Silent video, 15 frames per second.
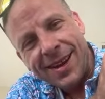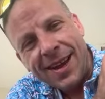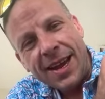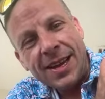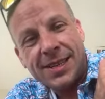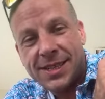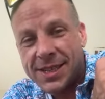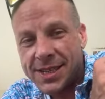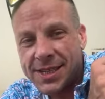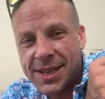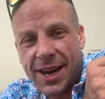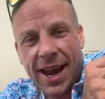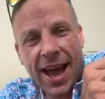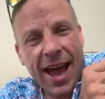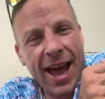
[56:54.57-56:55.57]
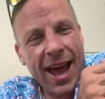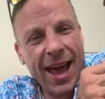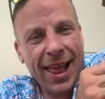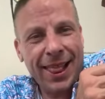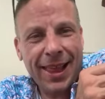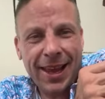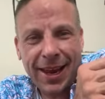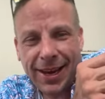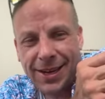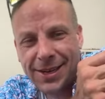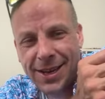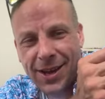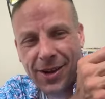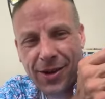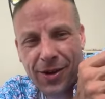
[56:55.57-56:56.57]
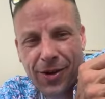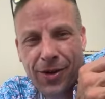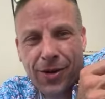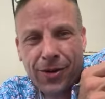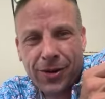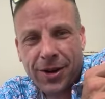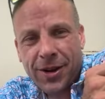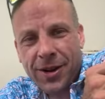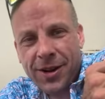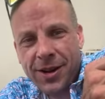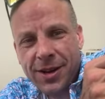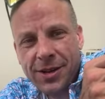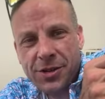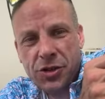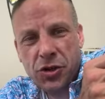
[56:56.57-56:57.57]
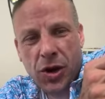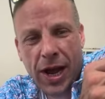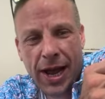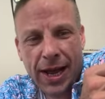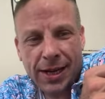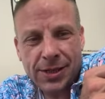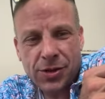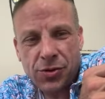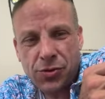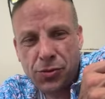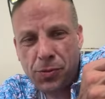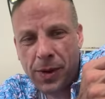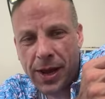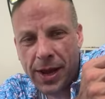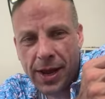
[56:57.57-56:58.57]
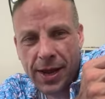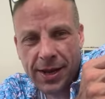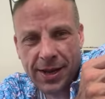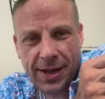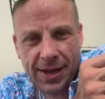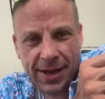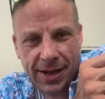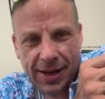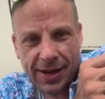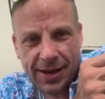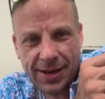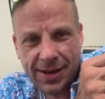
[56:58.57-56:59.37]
He's just an island dog trying to make it.